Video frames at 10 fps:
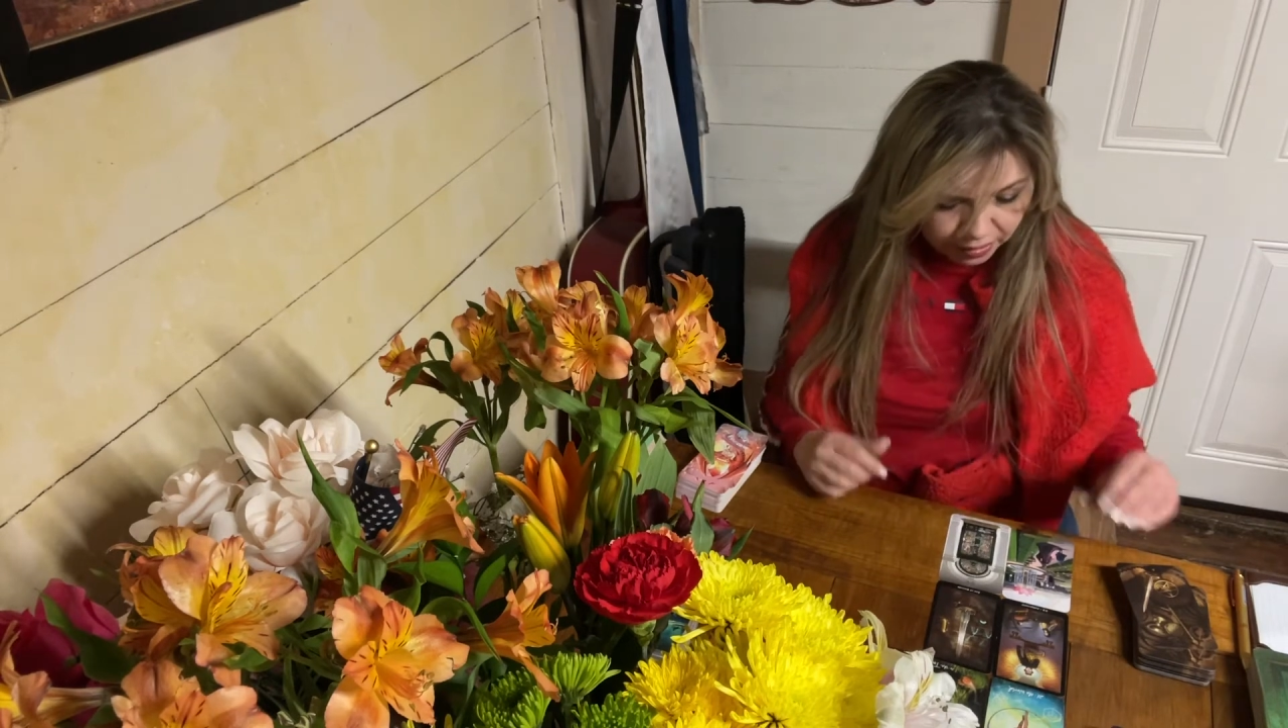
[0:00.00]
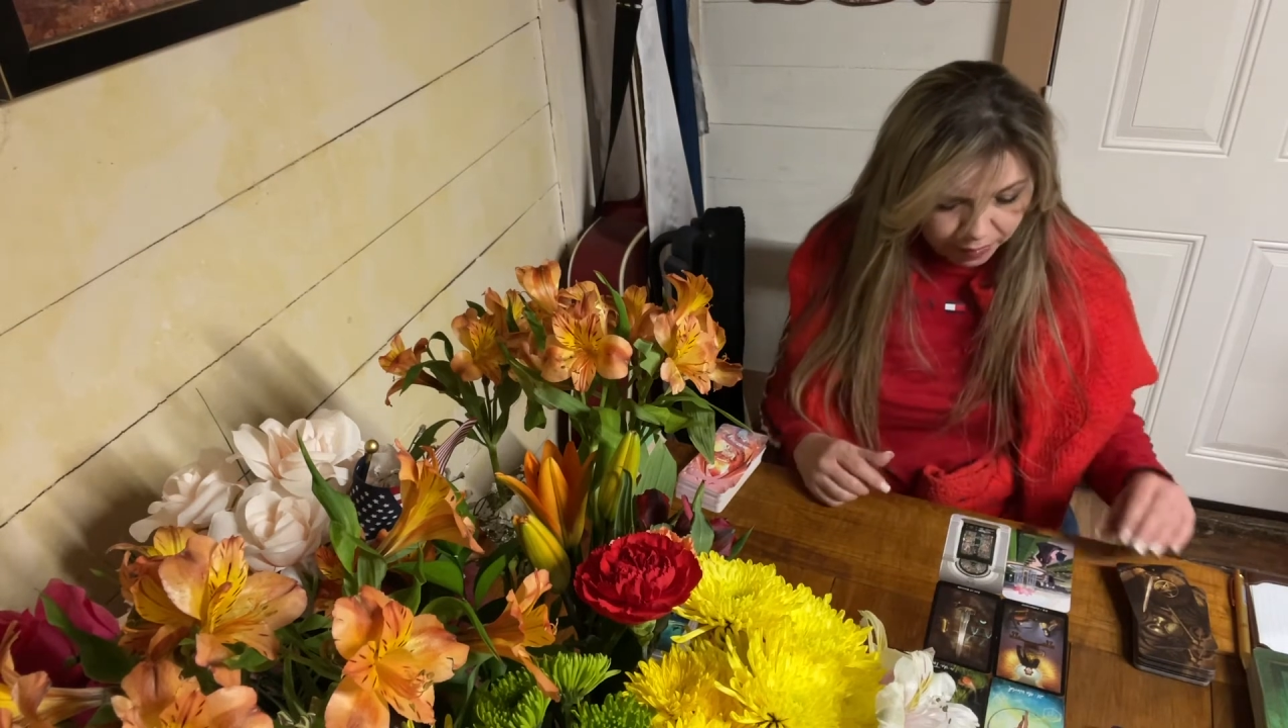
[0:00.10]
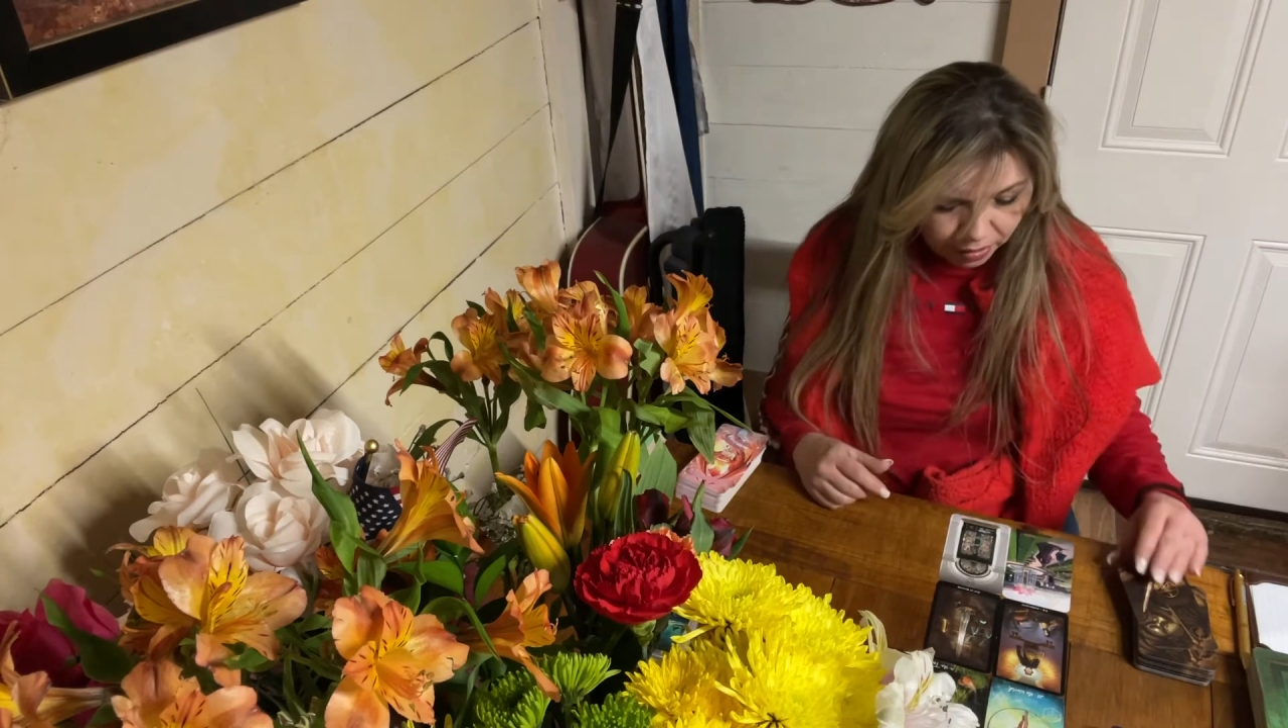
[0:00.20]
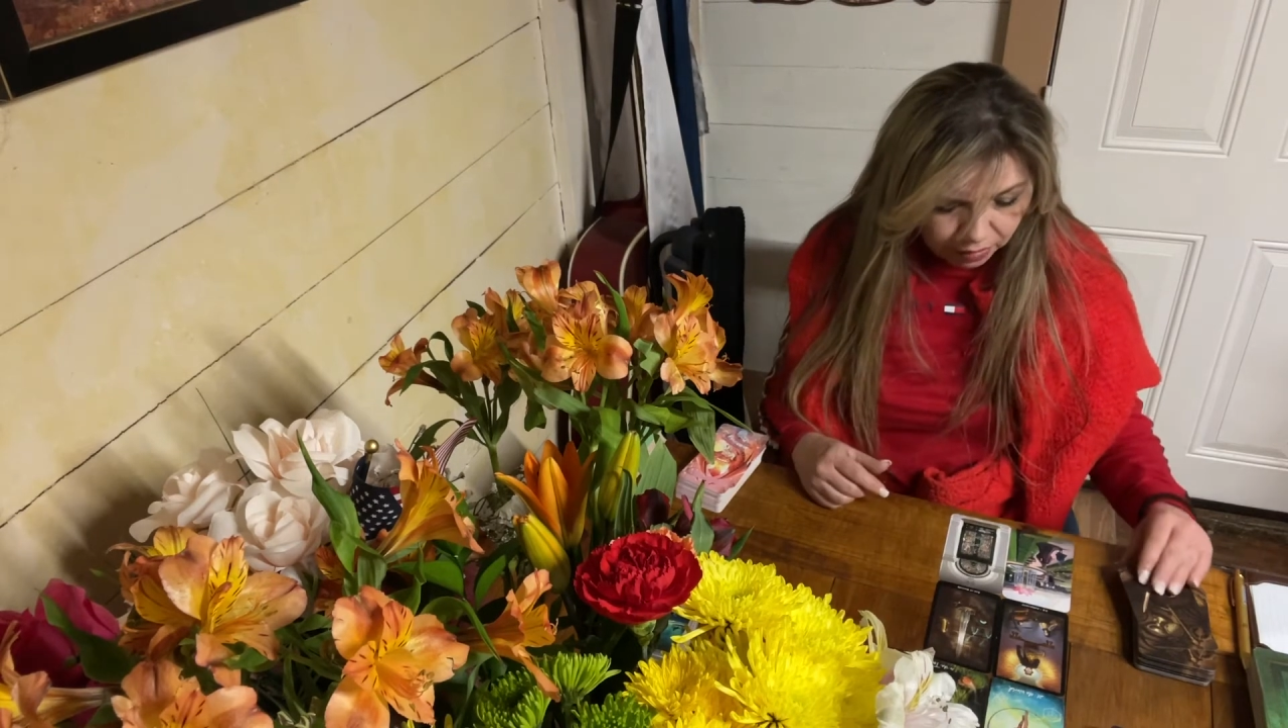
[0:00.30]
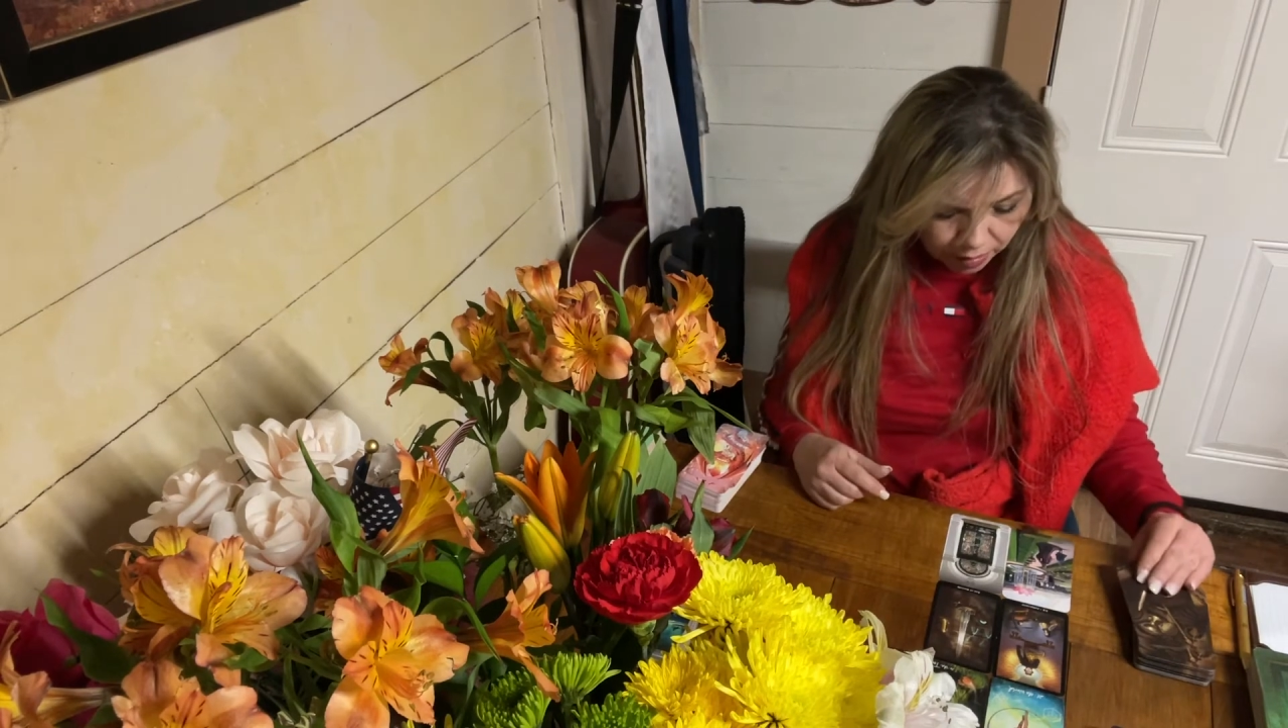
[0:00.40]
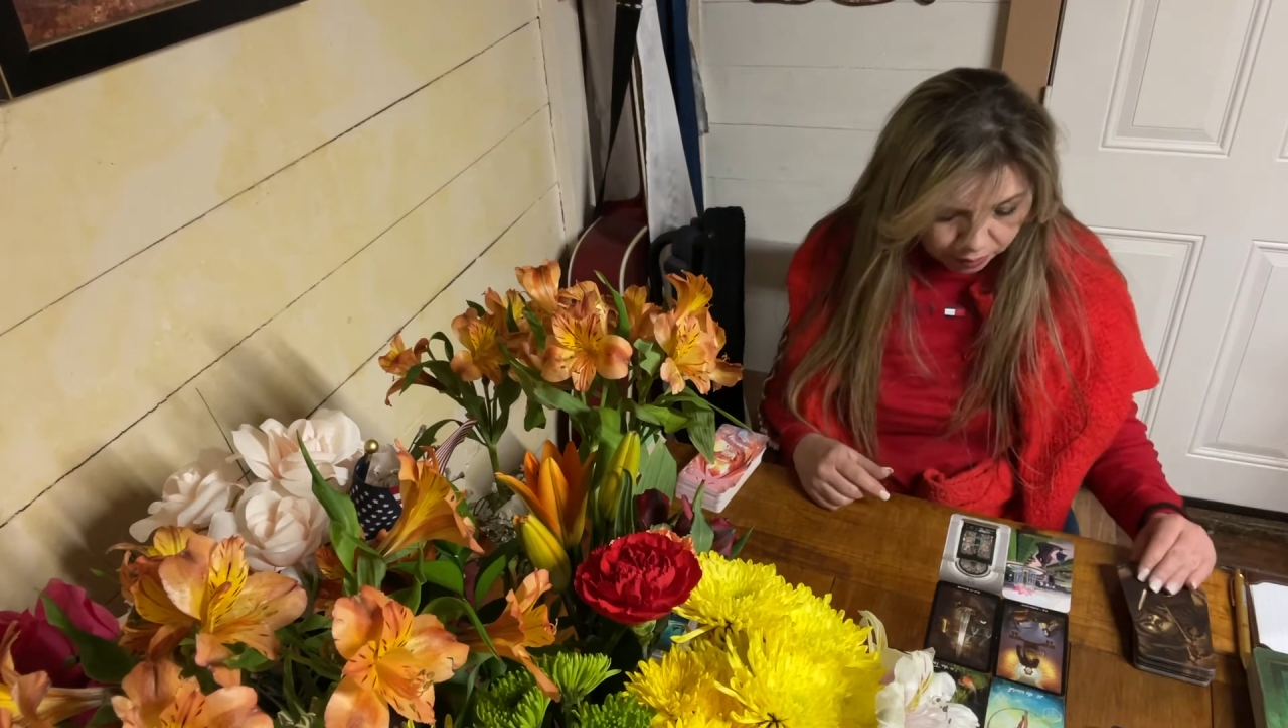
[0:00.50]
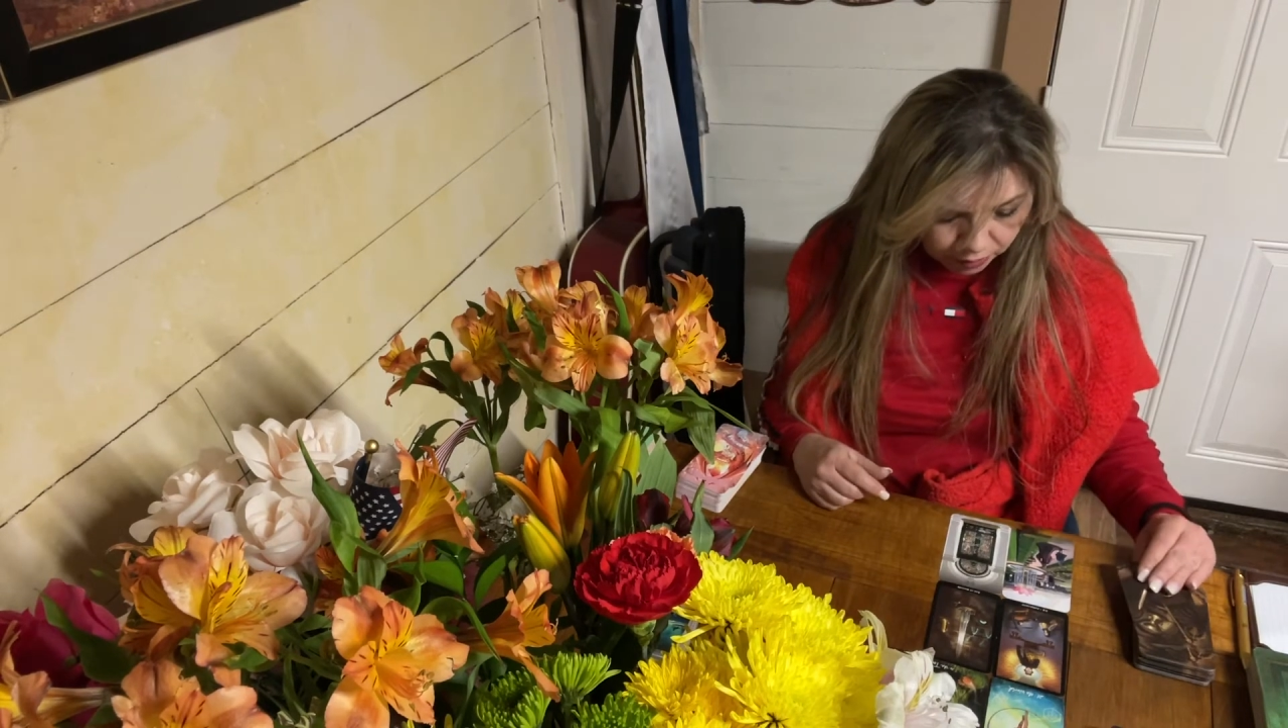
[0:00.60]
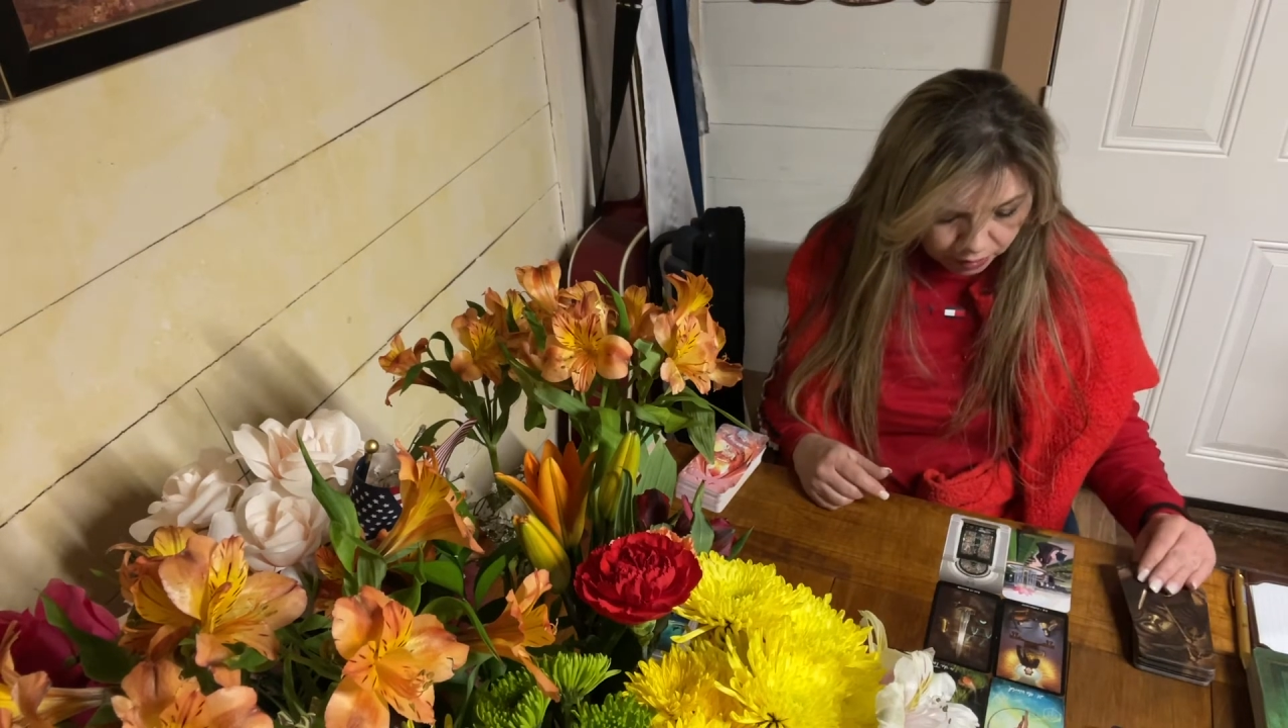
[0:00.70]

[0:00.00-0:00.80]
about